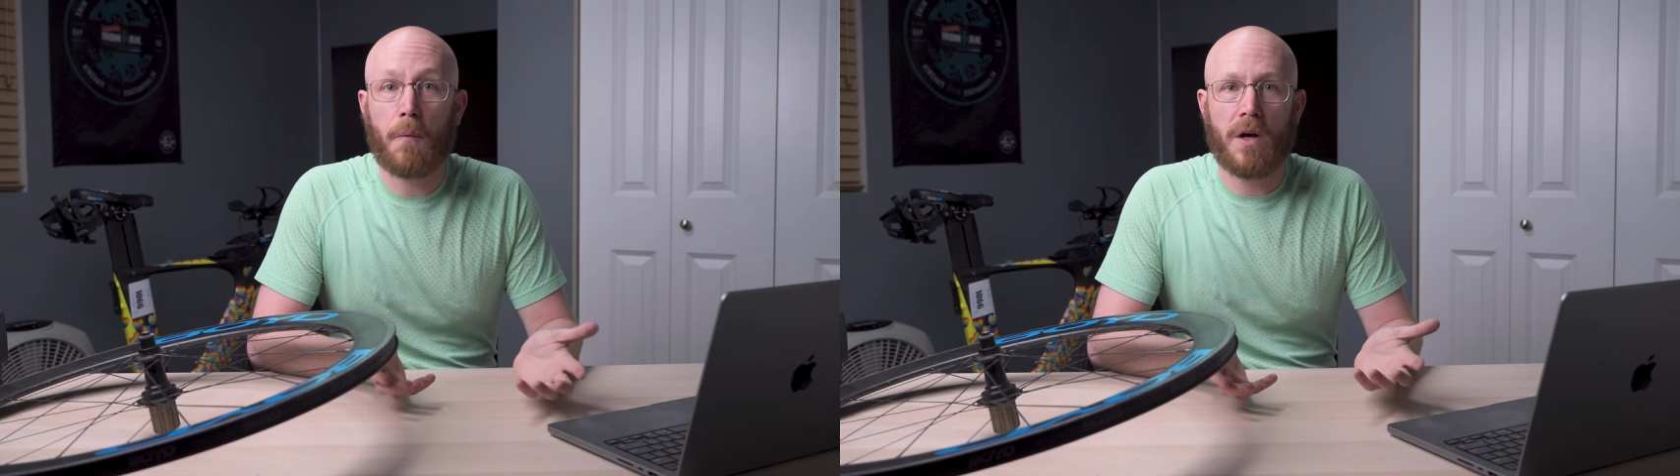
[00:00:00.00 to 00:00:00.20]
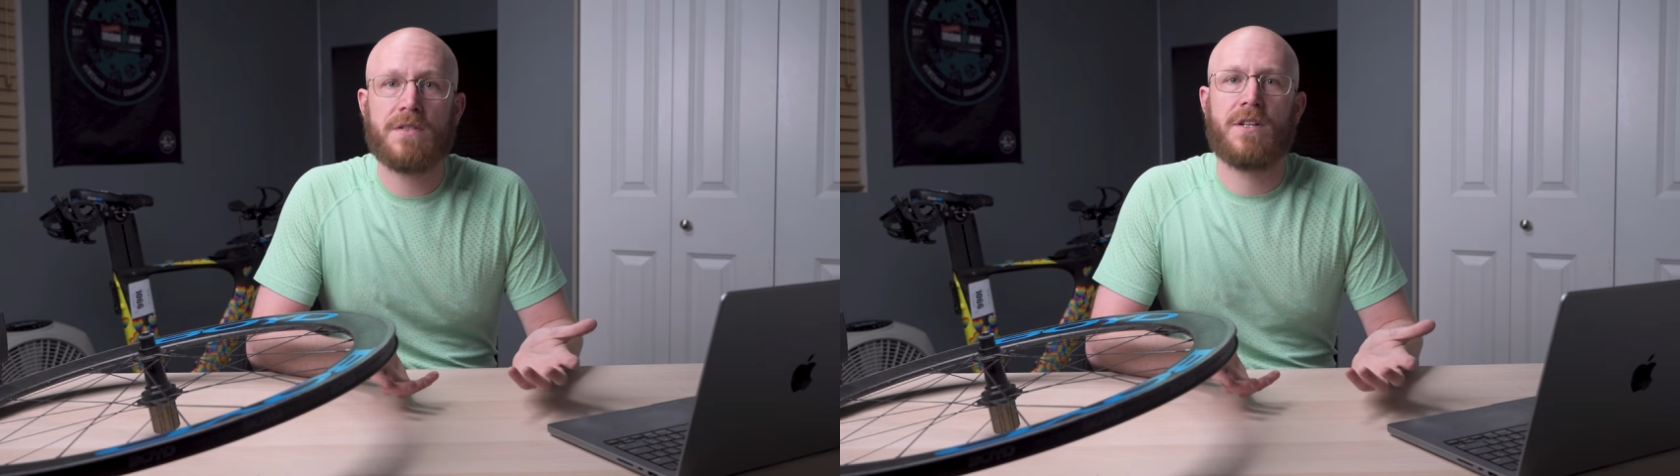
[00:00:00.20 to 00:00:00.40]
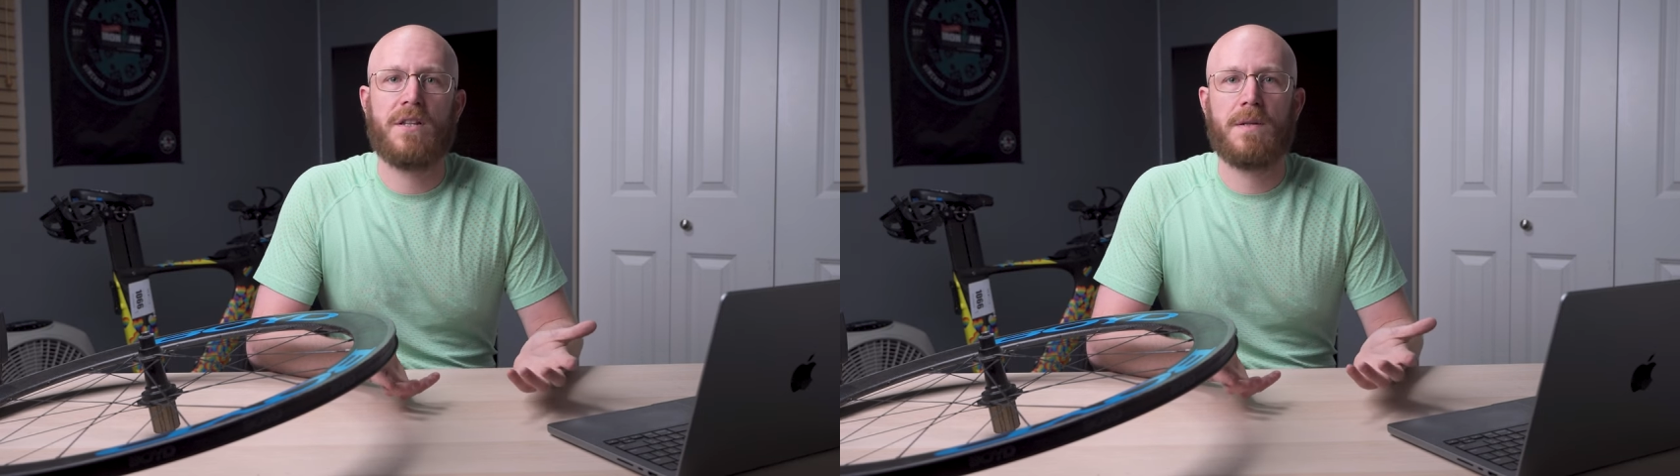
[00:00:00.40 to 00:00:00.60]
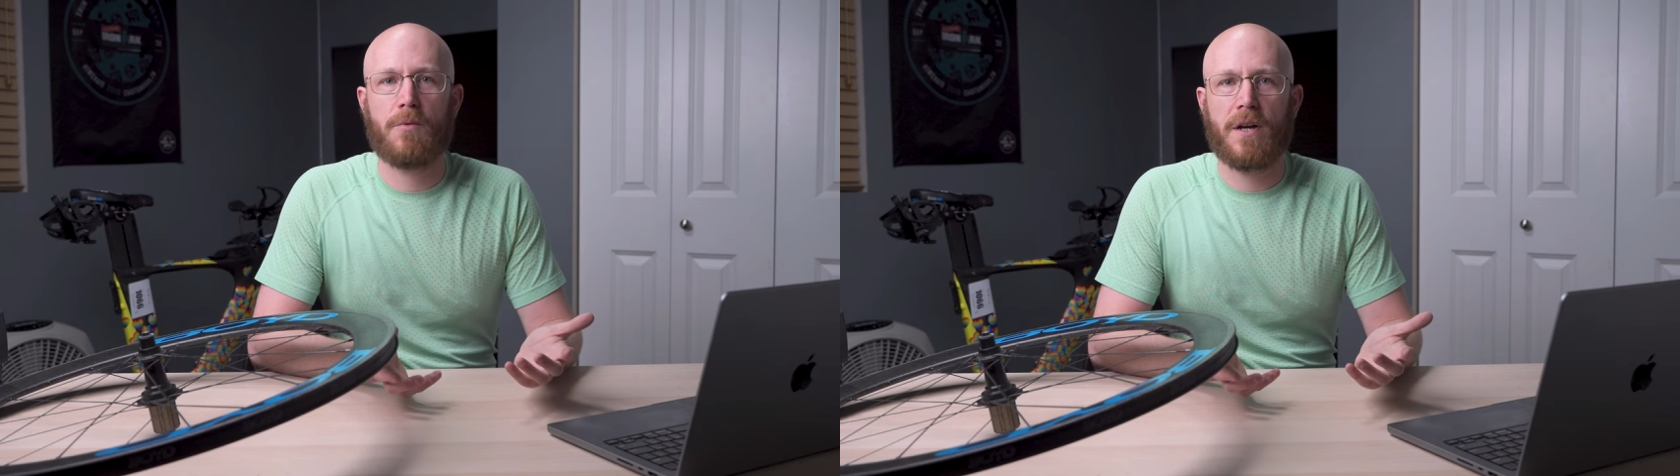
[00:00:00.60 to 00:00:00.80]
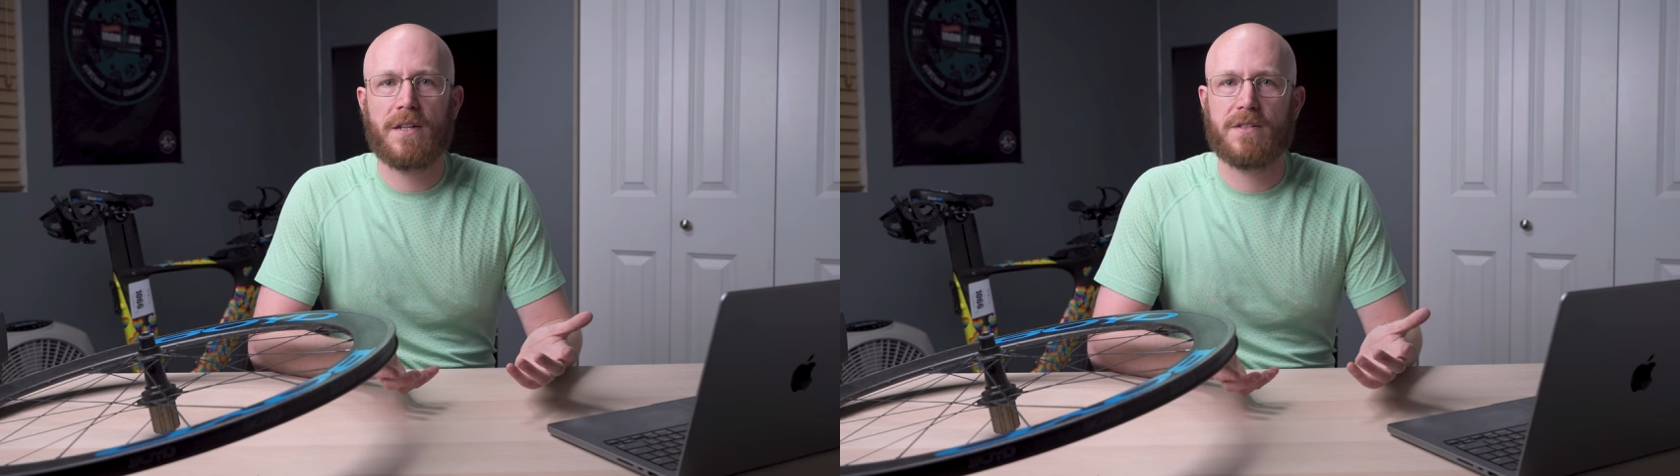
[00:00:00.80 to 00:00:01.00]
was on the
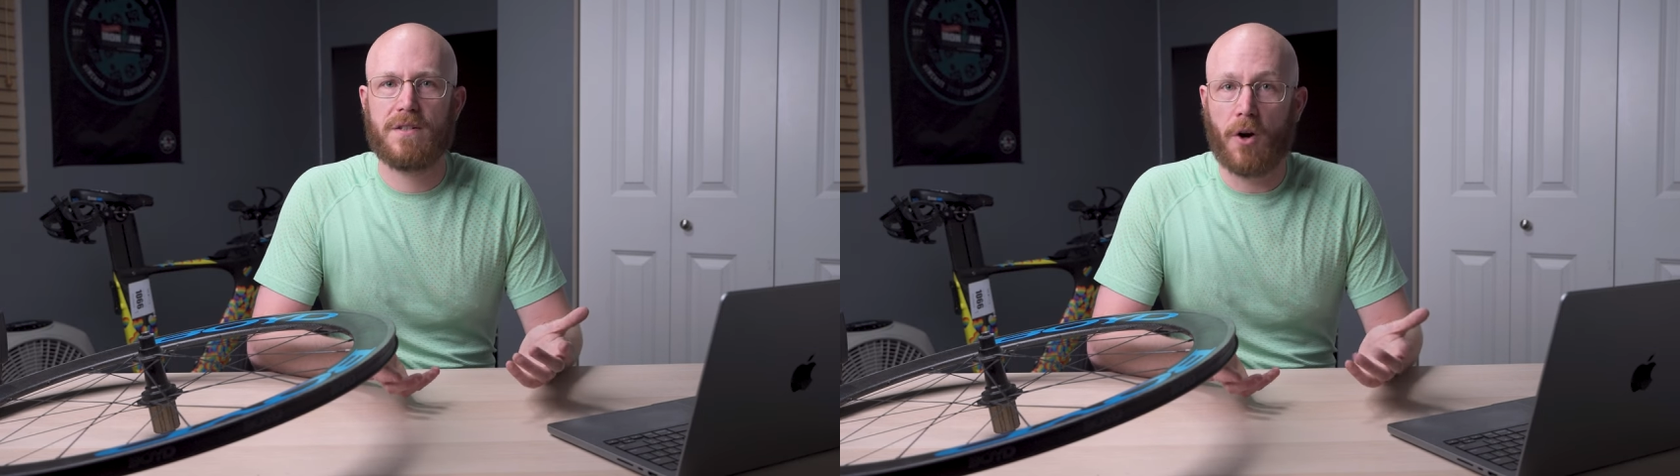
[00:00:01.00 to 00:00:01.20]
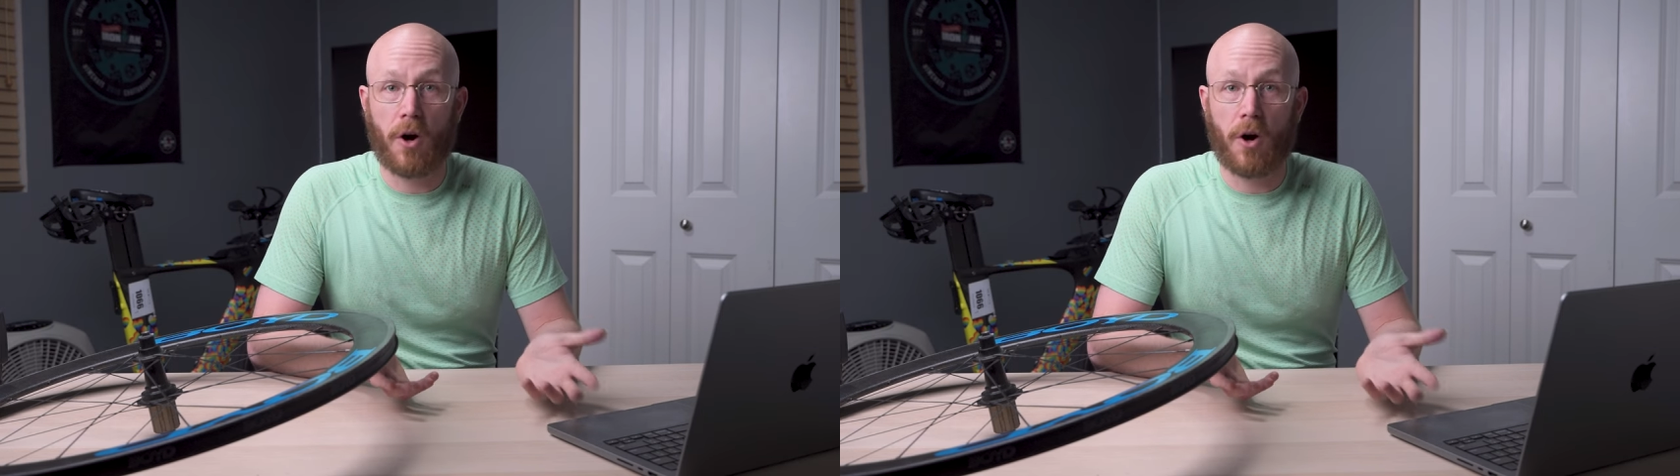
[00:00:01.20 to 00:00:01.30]
brakes